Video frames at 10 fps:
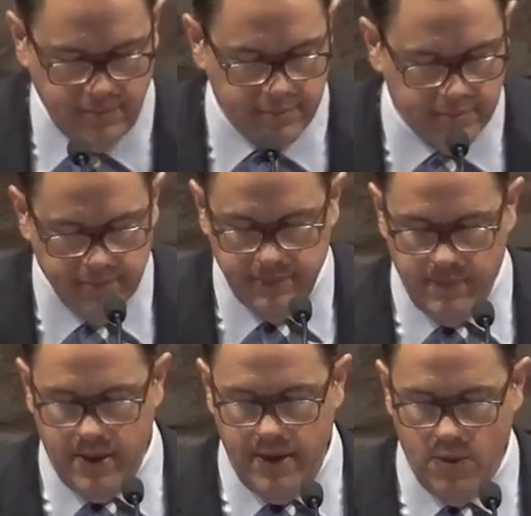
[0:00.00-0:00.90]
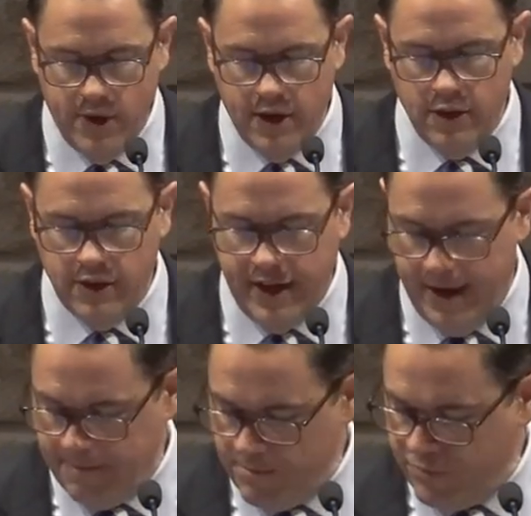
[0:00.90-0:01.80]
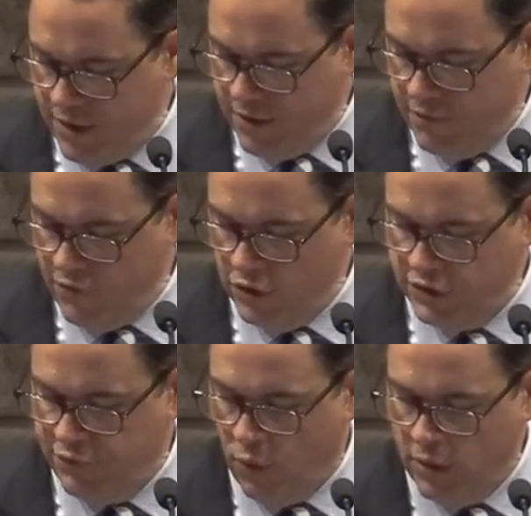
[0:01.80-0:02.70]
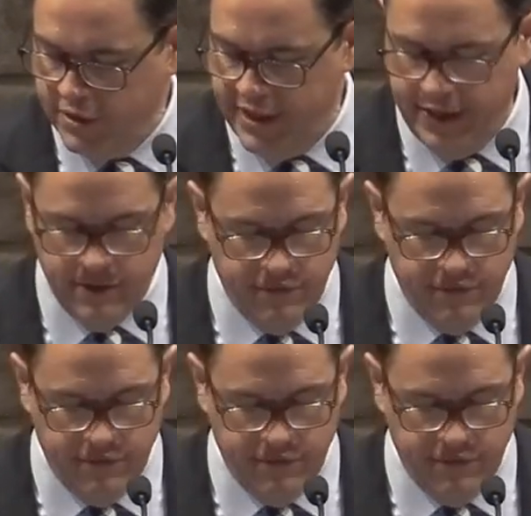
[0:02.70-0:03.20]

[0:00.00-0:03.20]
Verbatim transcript: we're going to look at verse 14 and following.